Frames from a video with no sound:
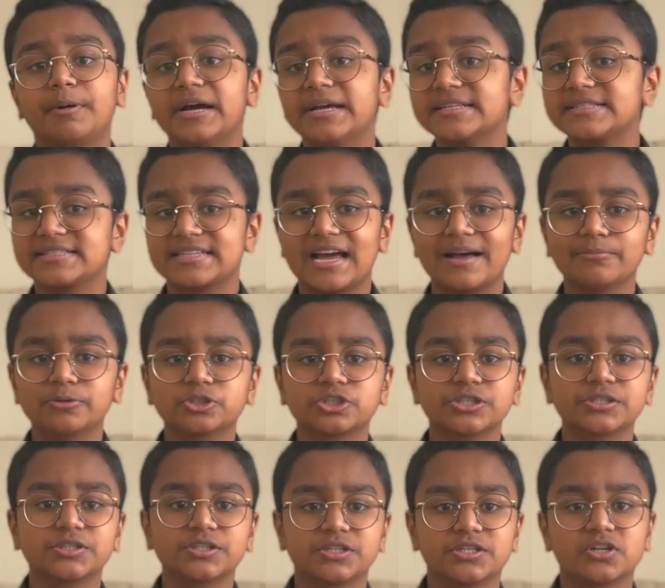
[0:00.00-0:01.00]
By
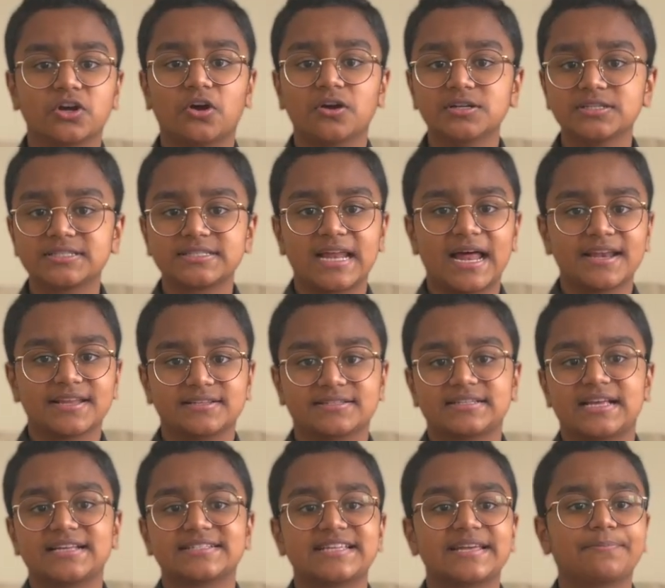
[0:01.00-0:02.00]
establishing Qatar's
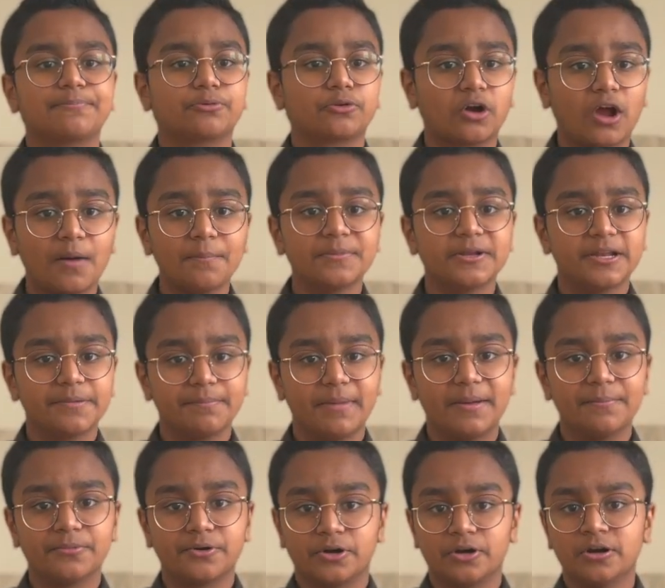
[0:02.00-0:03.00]
status as a prominent
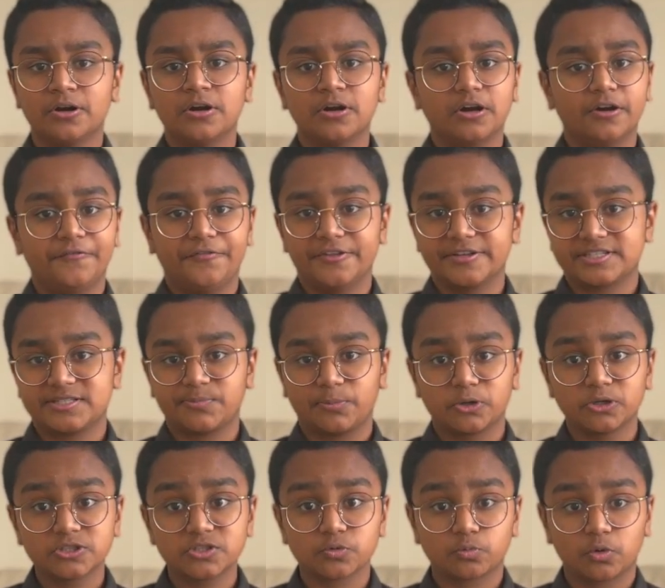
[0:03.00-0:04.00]
member of the
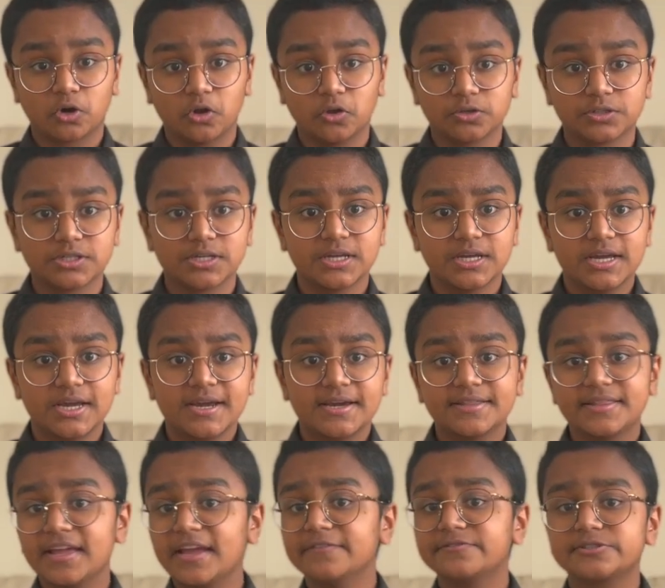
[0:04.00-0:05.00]
sports world,
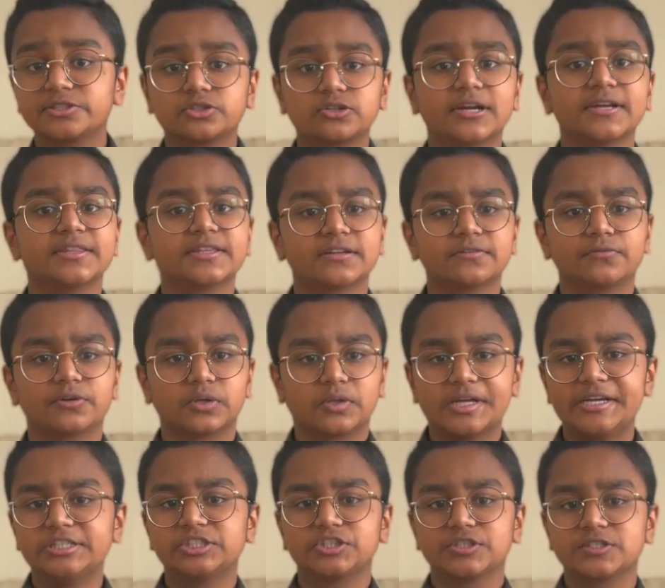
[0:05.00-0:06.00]
they have strengthened
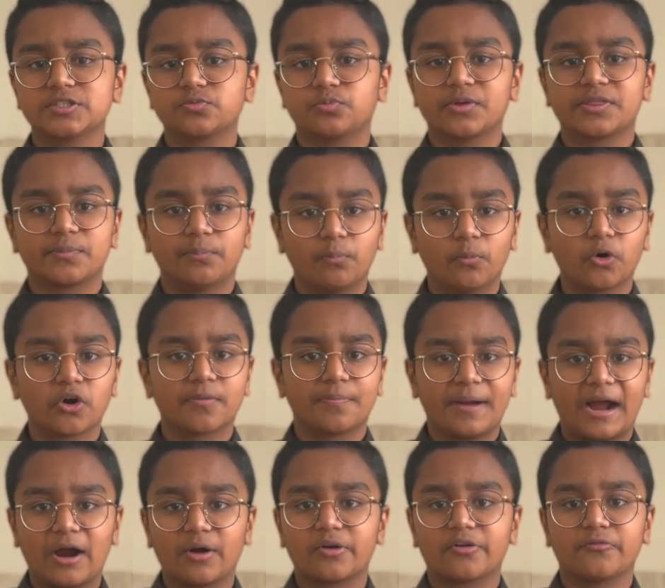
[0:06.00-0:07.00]
relations with more
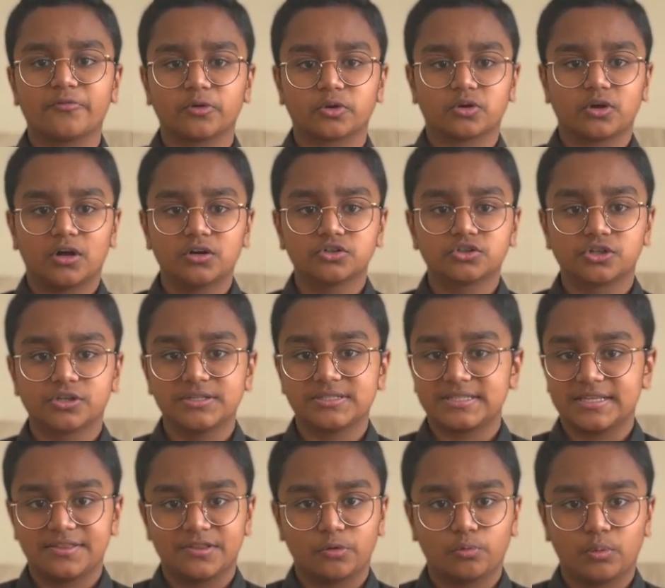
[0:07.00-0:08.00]
powerful
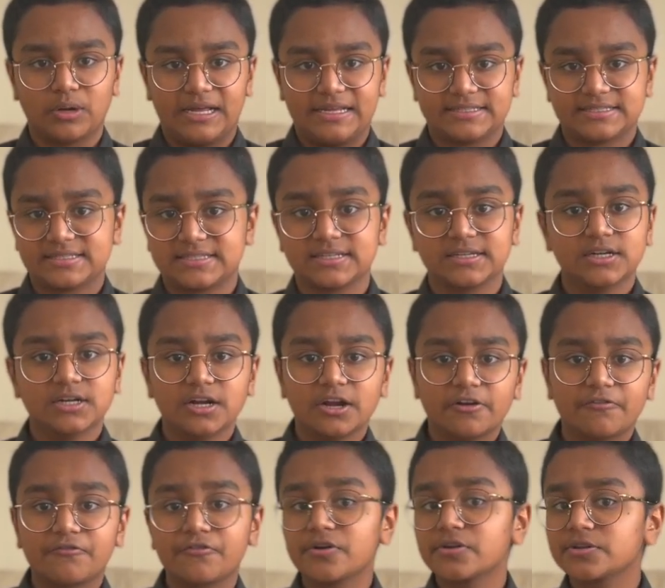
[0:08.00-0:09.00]
countries in the West,
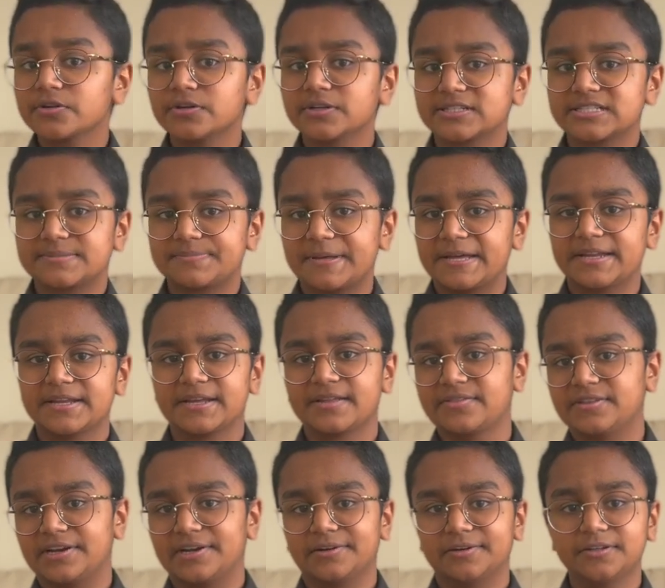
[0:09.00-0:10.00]
further
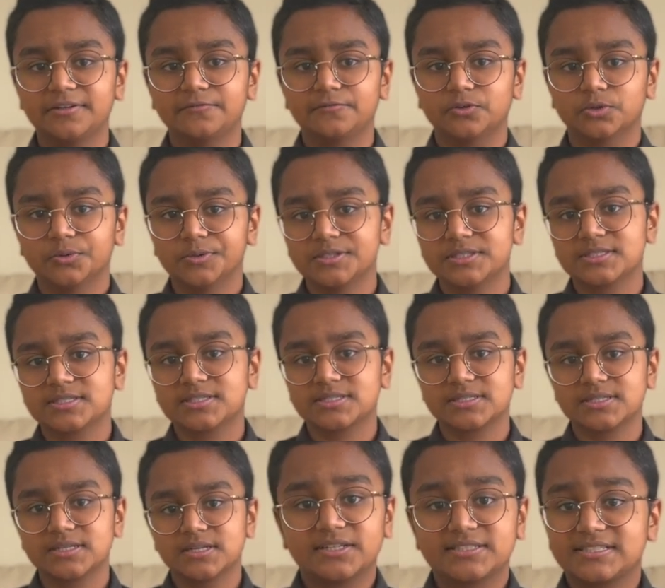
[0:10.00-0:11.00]
expanding their
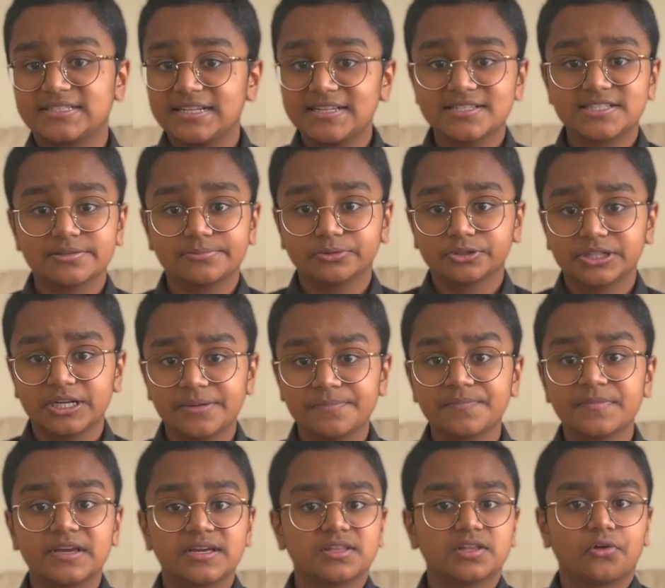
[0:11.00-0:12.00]
influence.
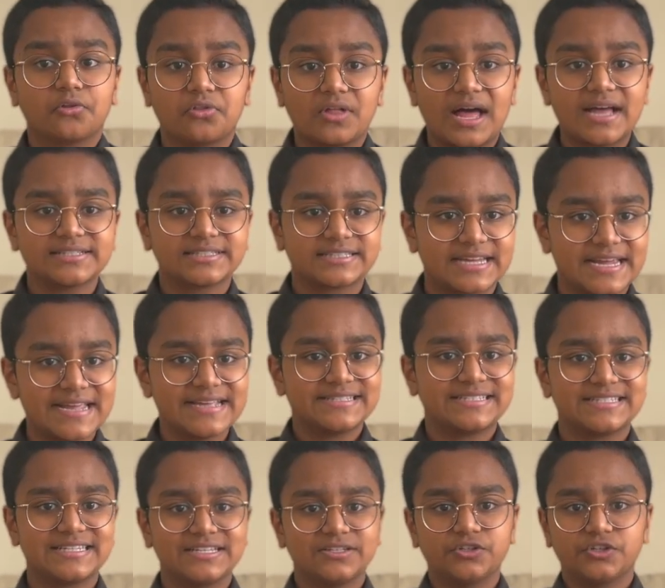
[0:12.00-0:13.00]
Ostensibly, in the last
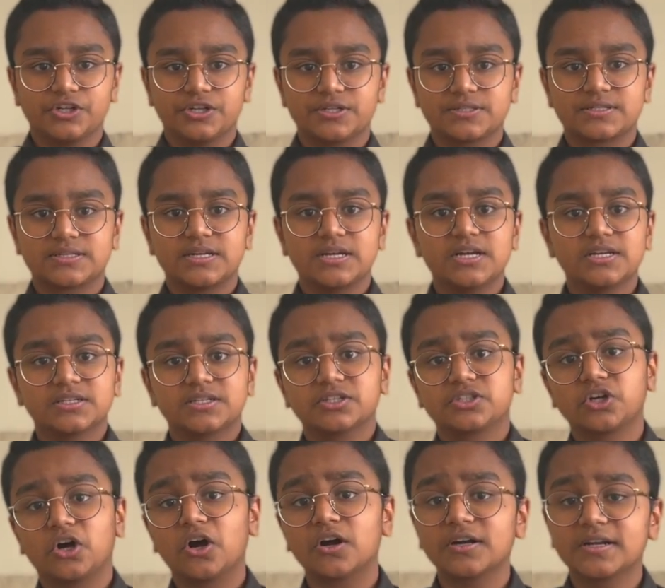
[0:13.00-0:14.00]
18 years,
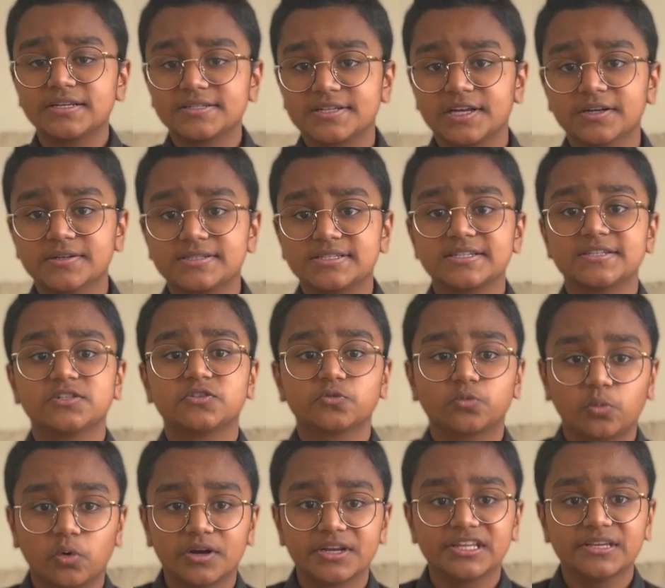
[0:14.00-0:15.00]
Qatar has hosted
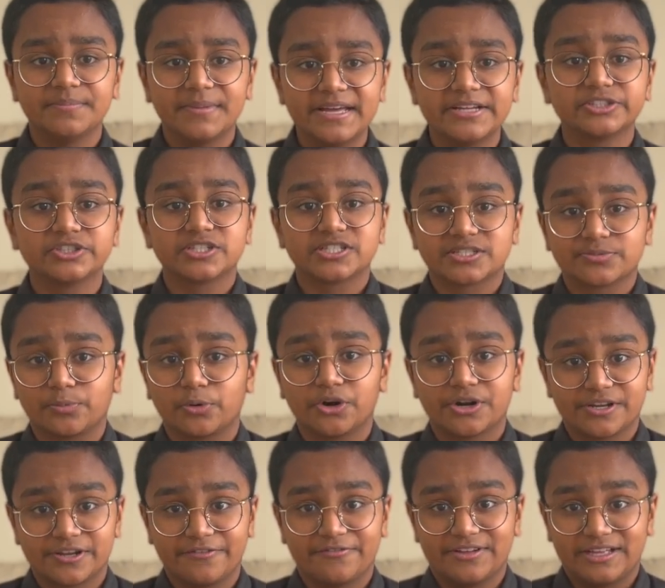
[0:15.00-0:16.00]
20 major
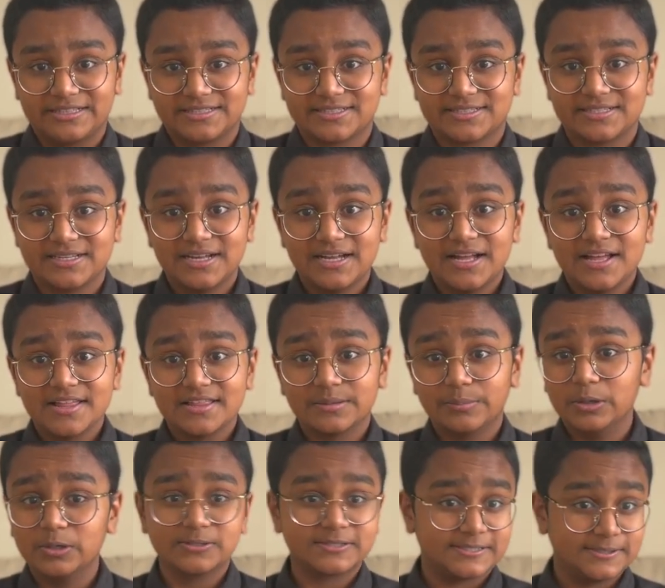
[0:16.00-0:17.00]
sporting events,
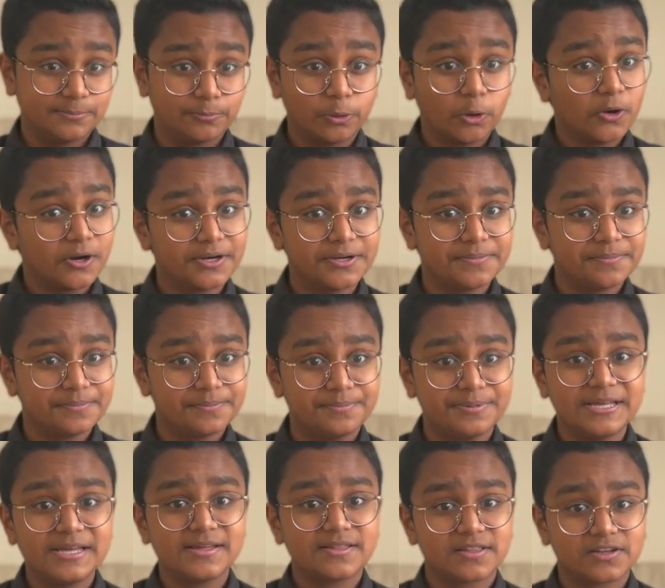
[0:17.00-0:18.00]
the most important
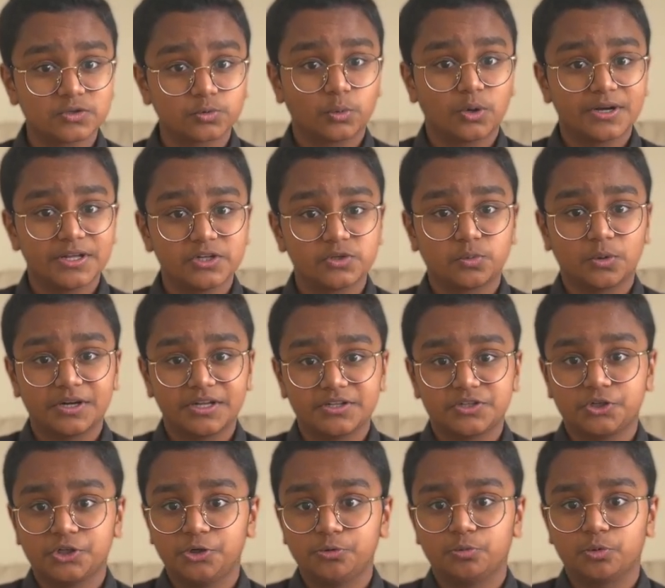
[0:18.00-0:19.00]
being the
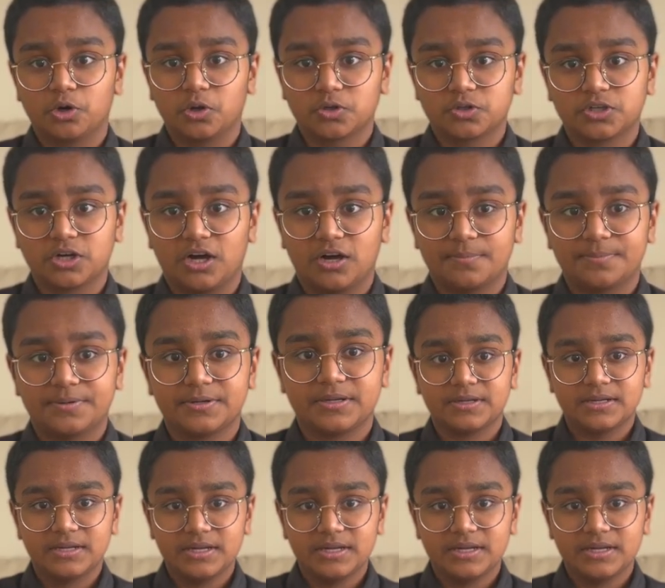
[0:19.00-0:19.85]
2022 World Cup.